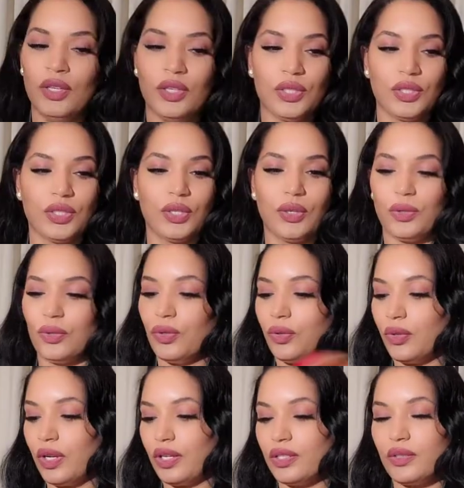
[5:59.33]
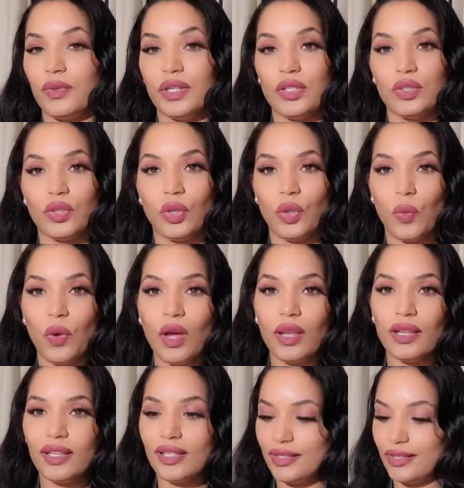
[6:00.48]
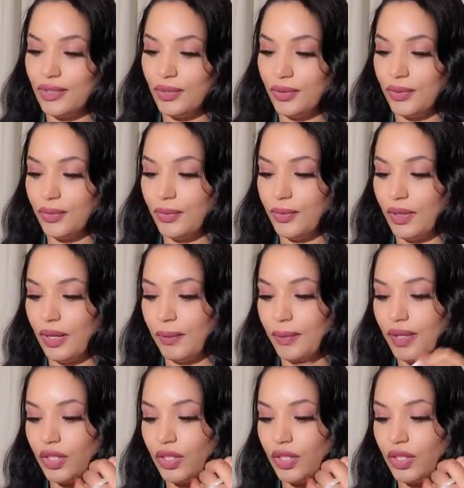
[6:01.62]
so you guys already saw the wallet so i'm